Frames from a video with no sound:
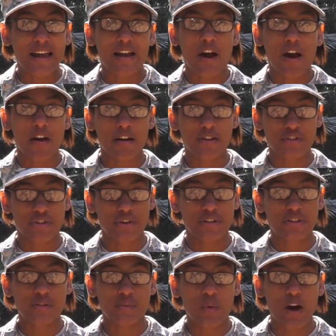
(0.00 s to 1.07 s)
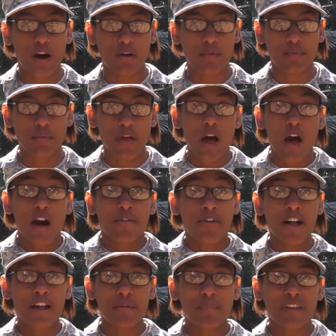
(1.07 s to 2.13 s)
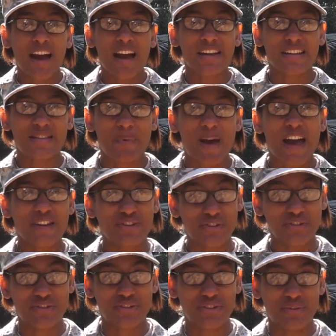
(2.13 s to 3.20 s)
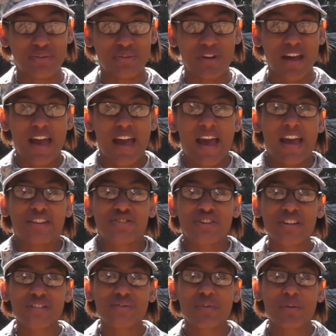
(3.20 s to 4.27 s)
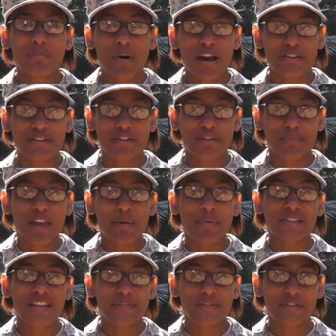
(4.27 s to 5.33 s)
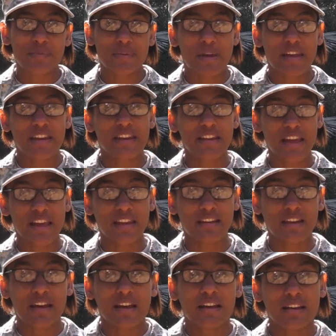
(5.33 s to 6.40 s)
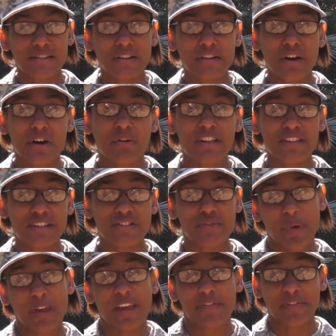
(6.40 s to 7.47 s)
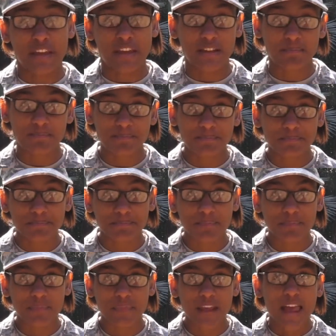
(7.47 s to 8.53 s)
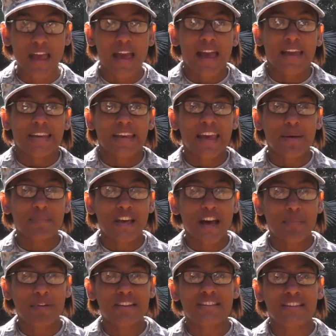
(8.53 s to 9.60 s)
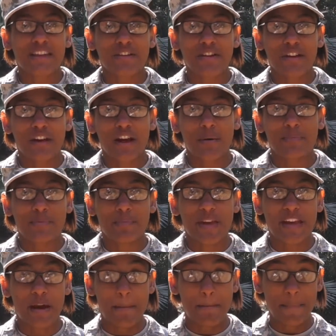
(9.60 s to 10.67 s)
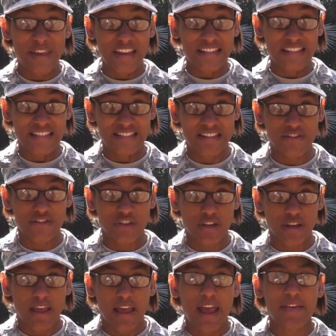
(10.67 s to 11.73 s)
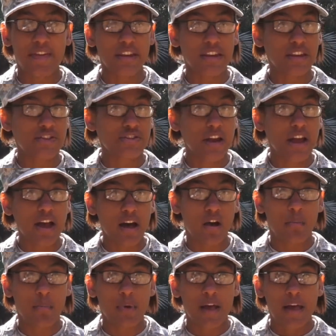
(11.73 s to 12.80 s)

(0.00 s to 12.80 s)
and car insurance as well. Falling behind is bad juju, and just a reminder, payments have to be made in yen, because you know, it's a Japan thing. Camp Zama is gearing up to make a big decision, and they need your help.